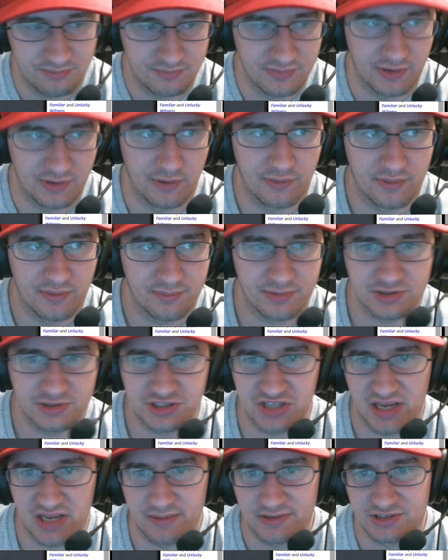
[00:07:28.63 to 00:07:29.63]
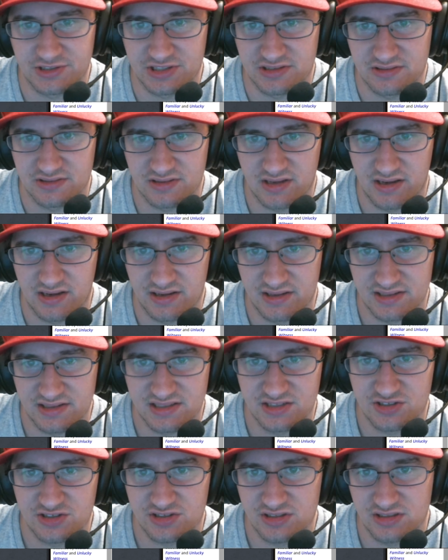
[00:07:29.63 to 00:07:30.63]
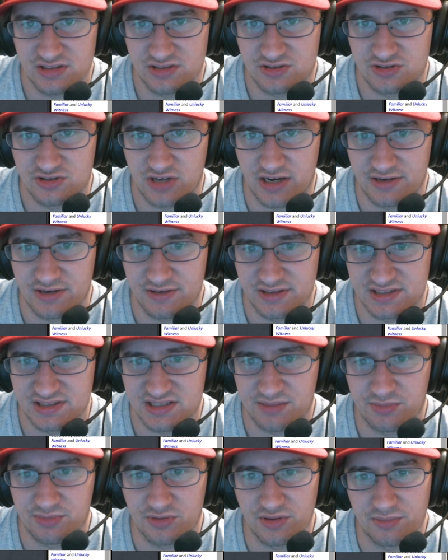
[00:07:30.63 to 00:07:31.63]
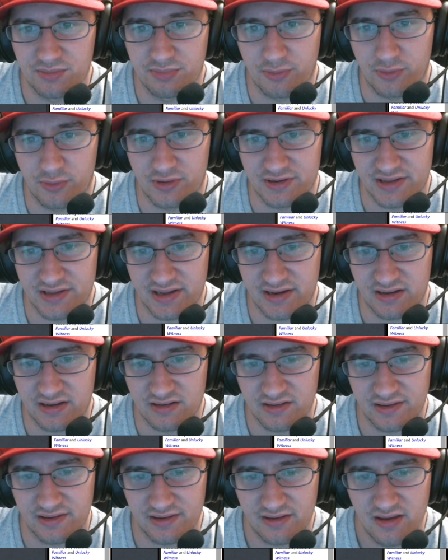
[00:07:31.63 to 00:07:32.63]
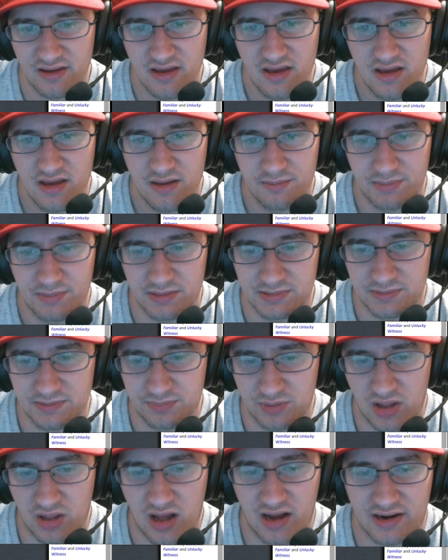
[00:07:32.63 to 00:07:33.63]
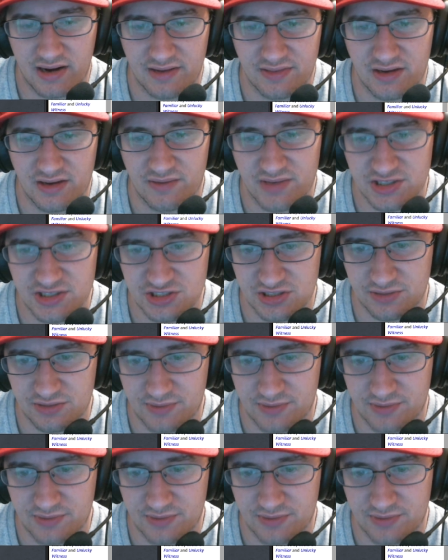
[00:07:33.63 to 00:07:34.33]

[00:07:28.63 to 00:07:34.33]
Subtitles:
a bunch of damage, and essentially try to assemble a board that can like maybe block and then eventually